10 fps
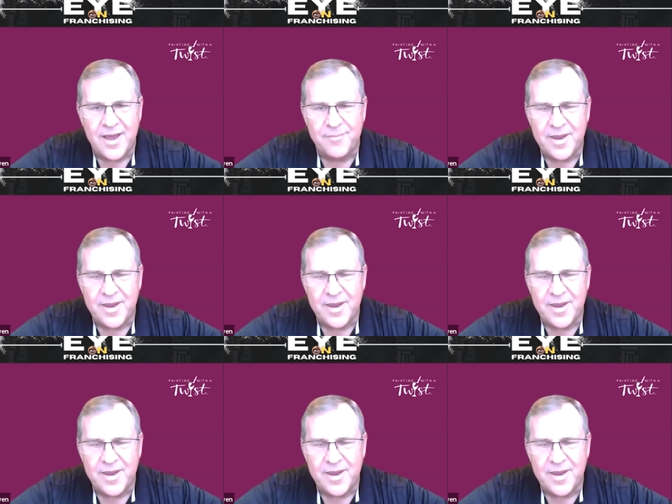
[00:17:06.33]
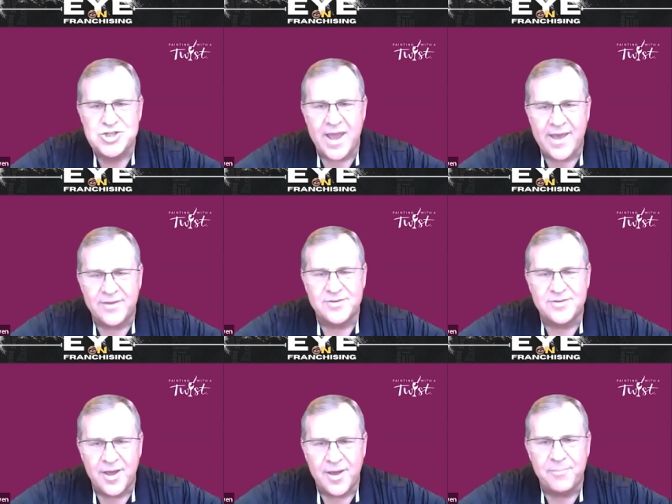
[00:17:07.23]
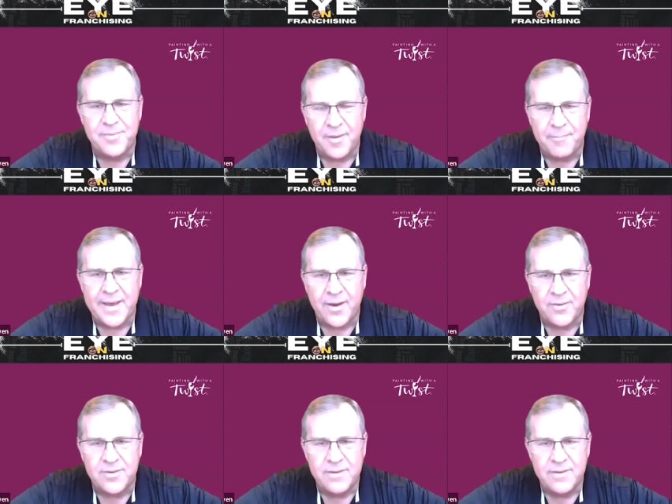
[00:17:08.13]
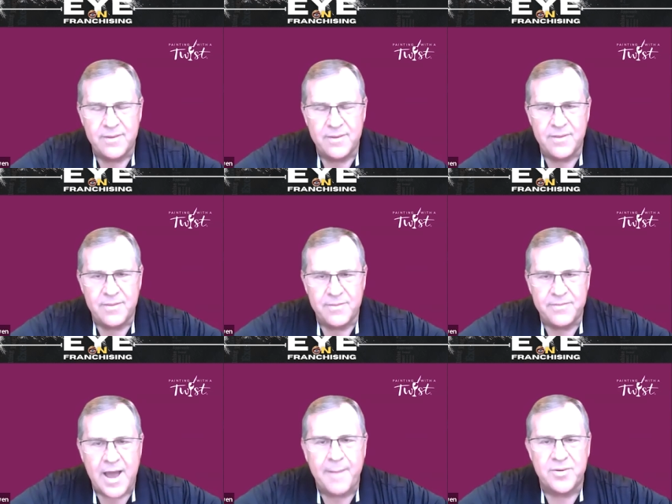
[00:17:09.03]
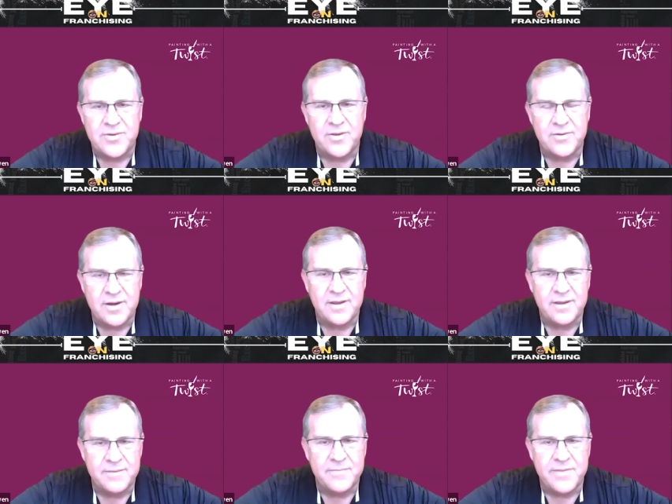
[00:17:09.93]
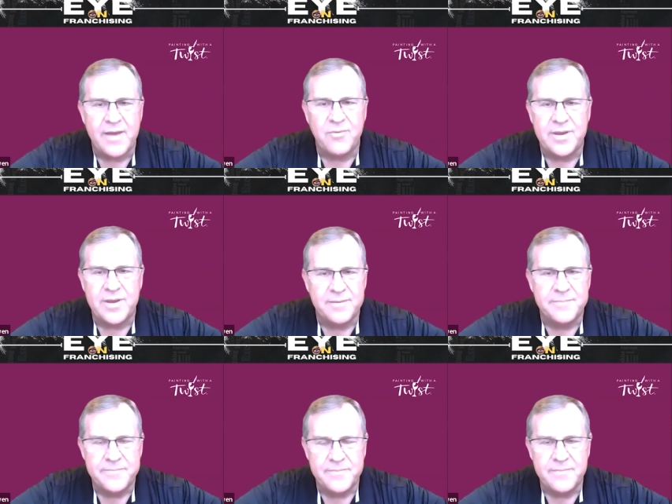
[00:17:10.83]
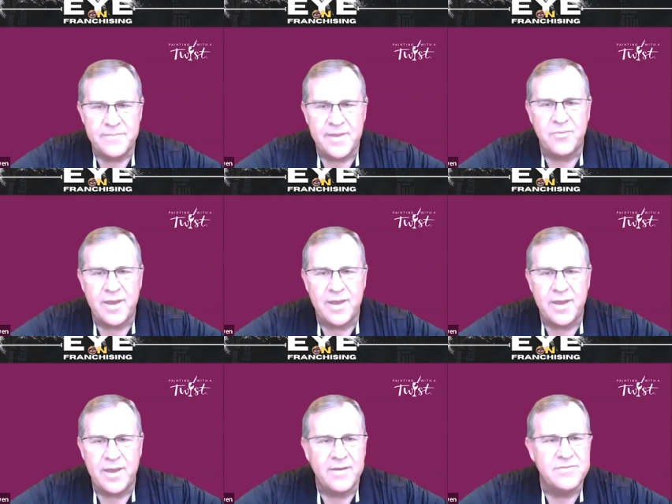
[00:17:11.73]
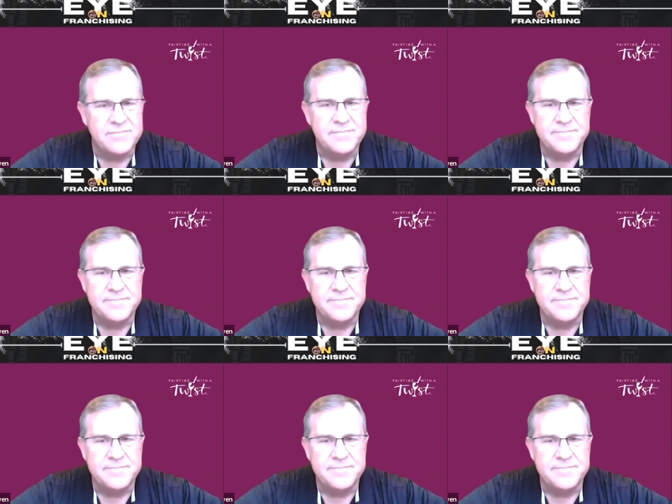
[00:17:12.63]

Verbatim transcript: I mean, I am jazzed up about the opportunity that we that we have.